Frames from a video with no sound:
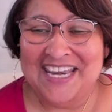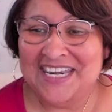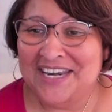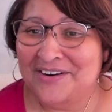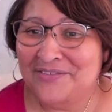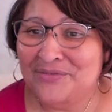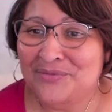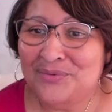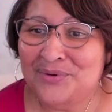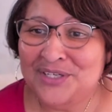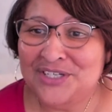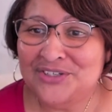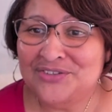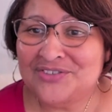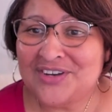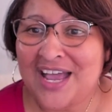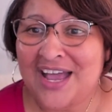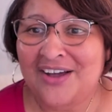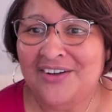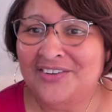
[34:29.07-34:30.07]
I never want to
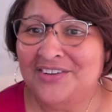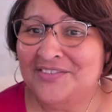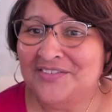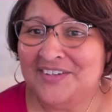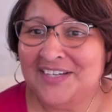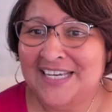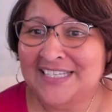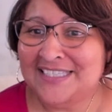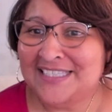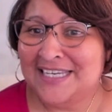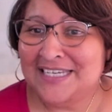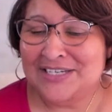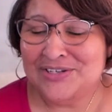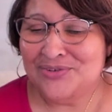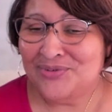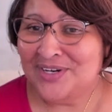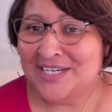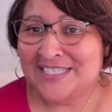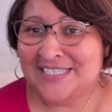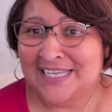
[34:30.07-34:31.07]
use it. I don't even like that
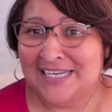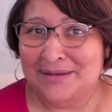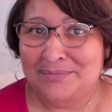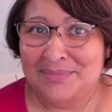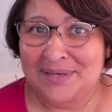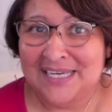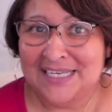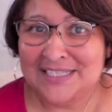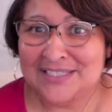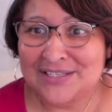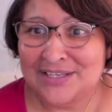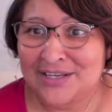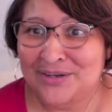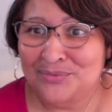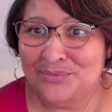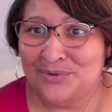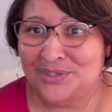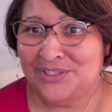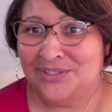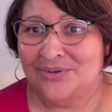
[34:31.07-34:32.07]
noise that it makes
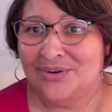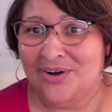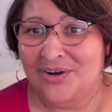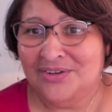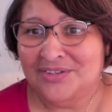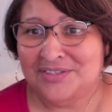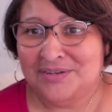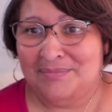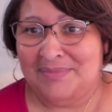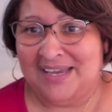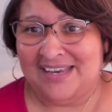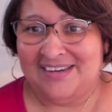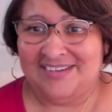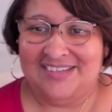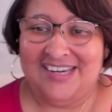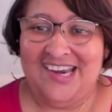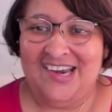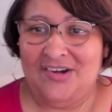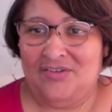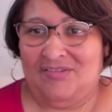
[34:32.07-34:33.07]
when you call somebody.
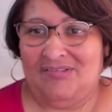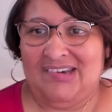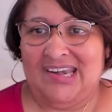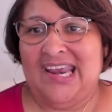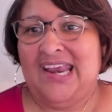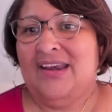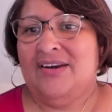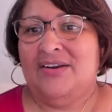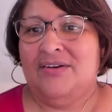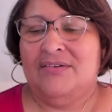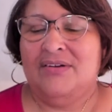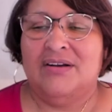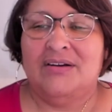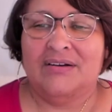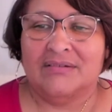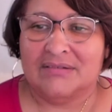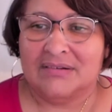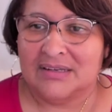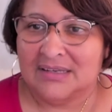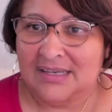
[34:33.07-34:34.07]
Danner, Danner.
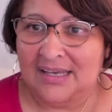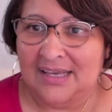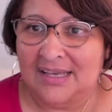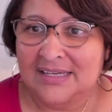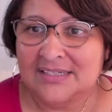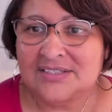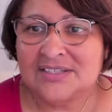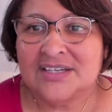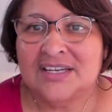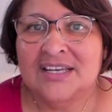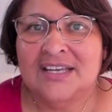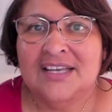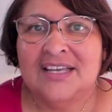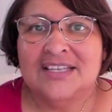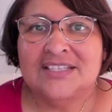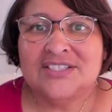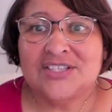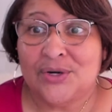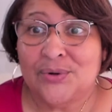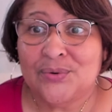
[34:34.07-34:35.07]
Oh, gosh.
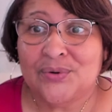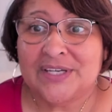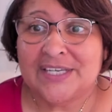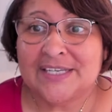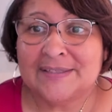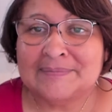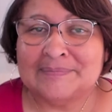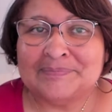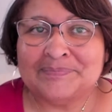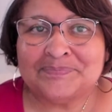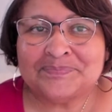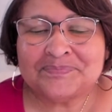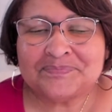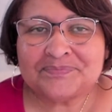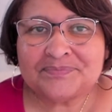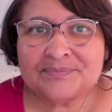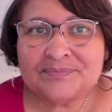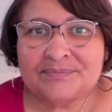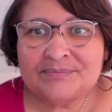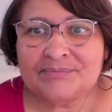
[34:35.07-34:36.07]
It's annoying.
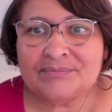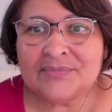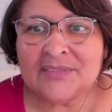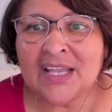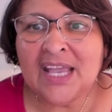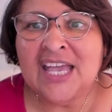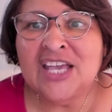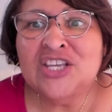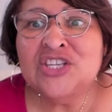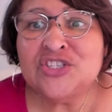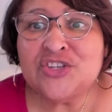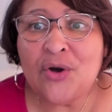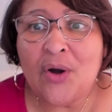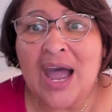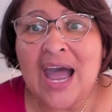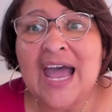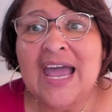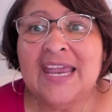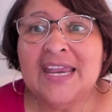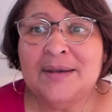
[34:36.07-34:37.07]
So
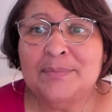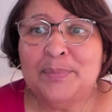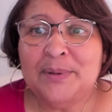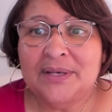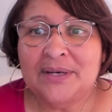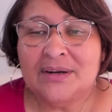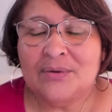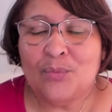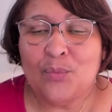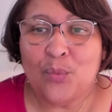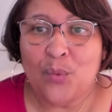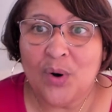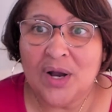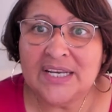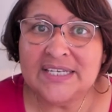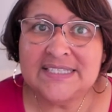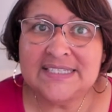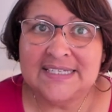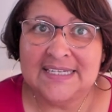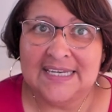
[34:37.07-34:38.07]
I'd been
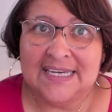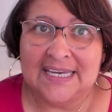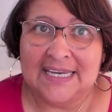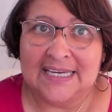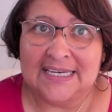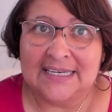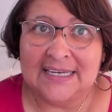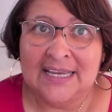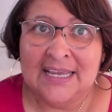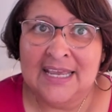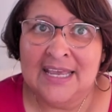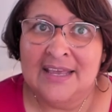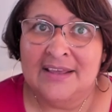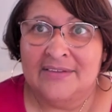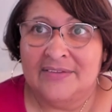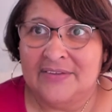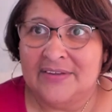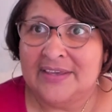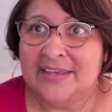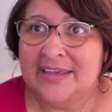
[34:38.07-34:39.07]
wanting
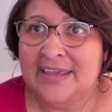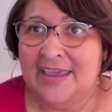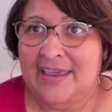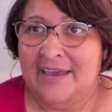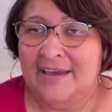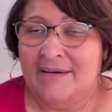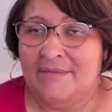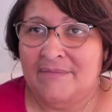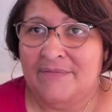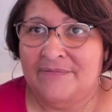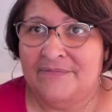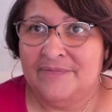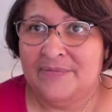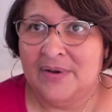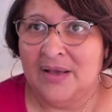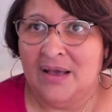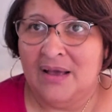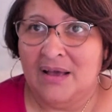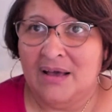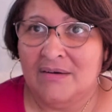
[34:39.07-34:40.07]
Ecamm
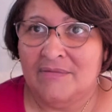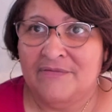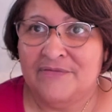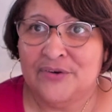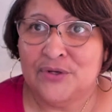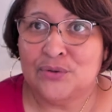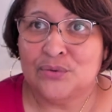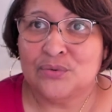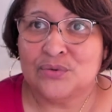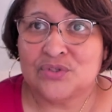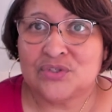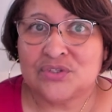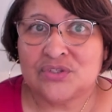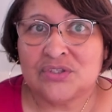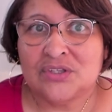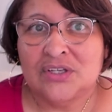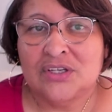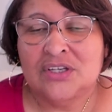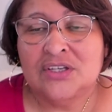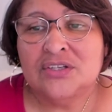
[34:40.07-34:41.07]
uh,
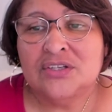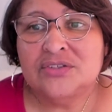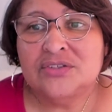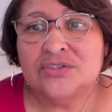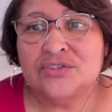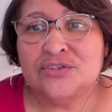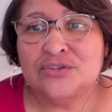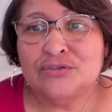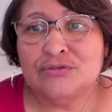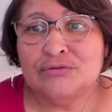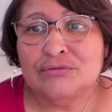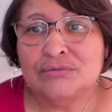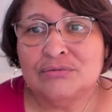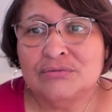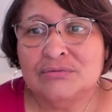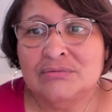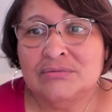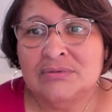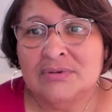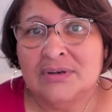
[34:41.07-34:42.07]
folks
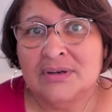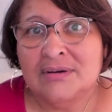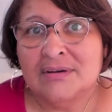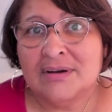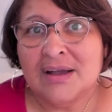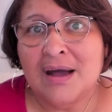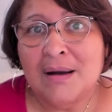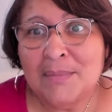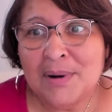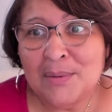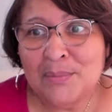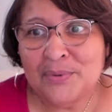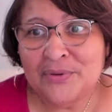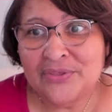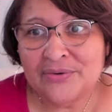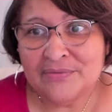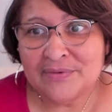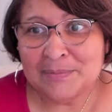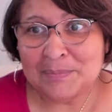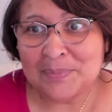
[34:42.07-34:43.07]
to come up
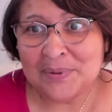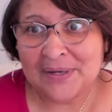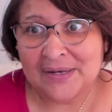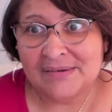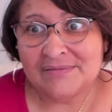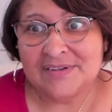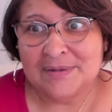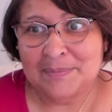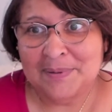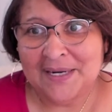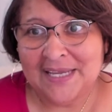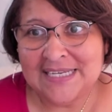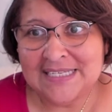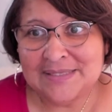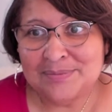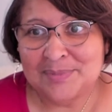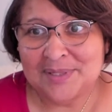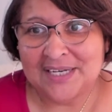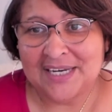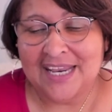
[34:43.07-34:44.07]
with a re-
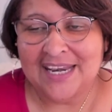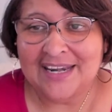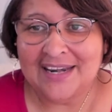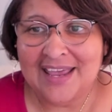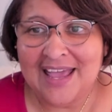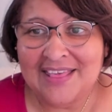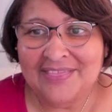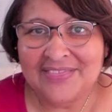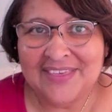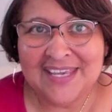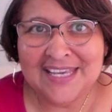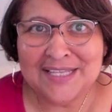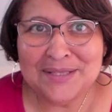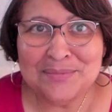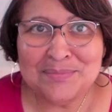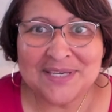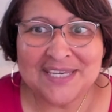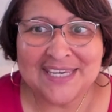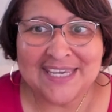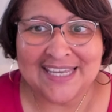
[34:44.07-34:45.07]
replacement. And I think in
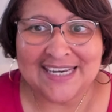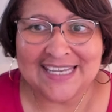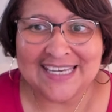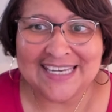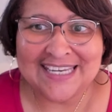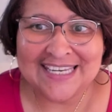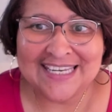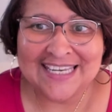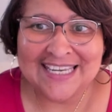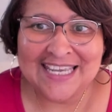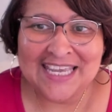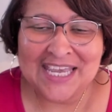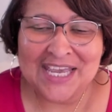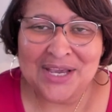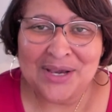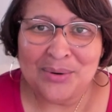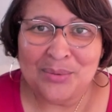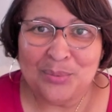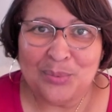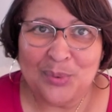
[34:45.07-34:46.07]
the beginning,
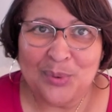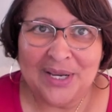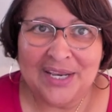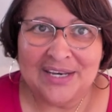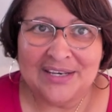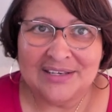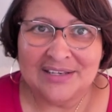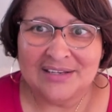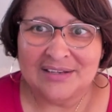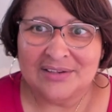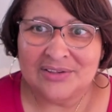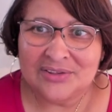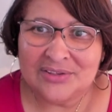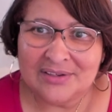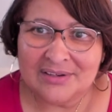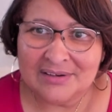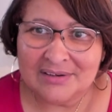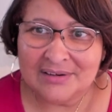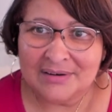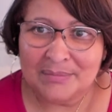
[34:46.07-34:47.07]
when the,
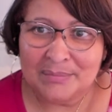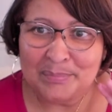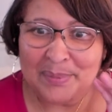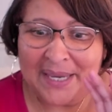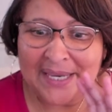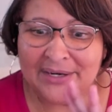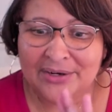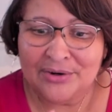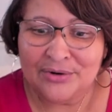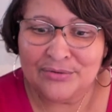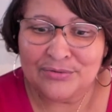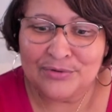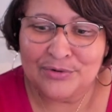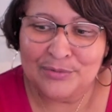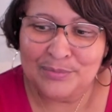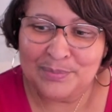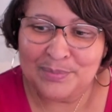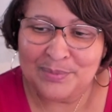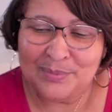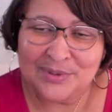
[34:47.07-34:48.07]
the beta
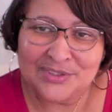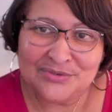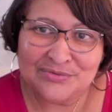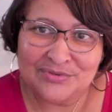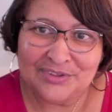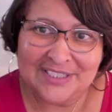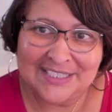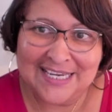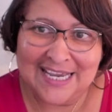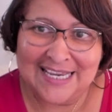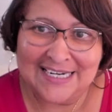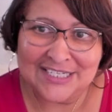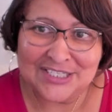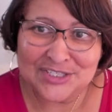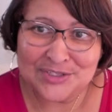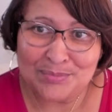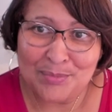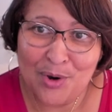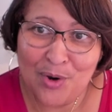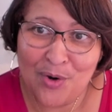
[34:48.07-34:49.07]
group was really kind of
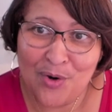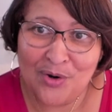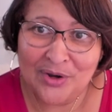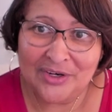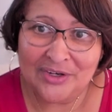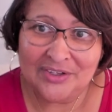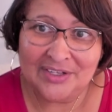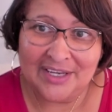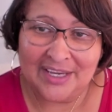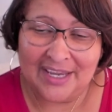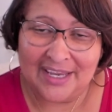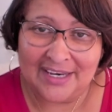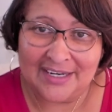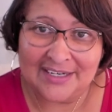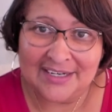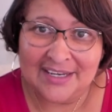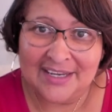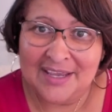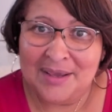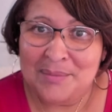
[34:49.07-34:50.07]
small
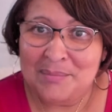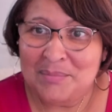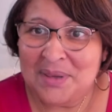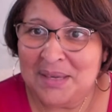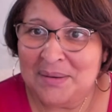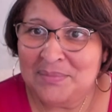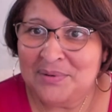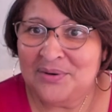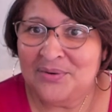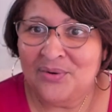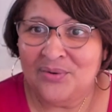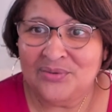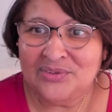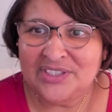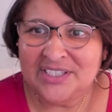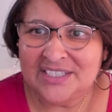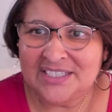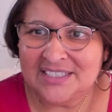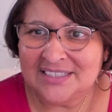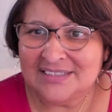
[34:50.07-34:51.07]
and maybe
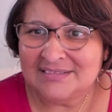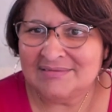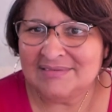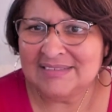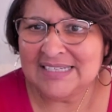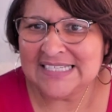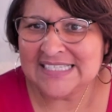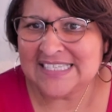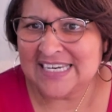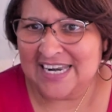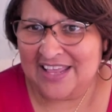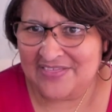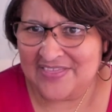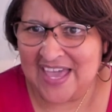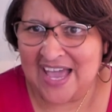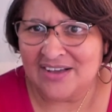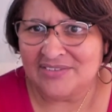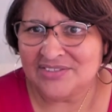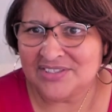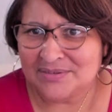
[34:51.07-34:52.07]
only less than a
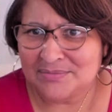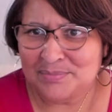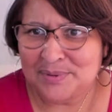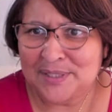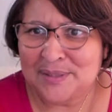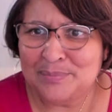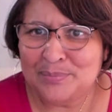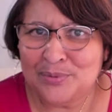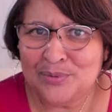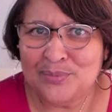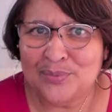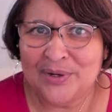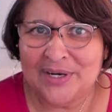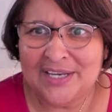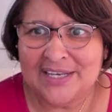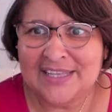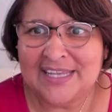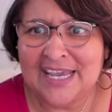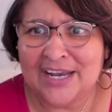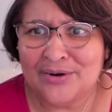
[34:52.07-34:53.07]
thousand people were
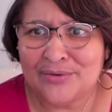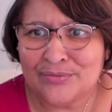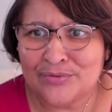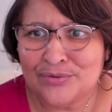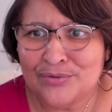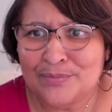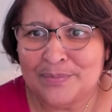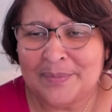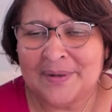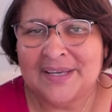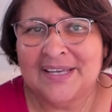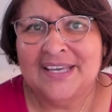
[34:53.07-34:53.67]
in that group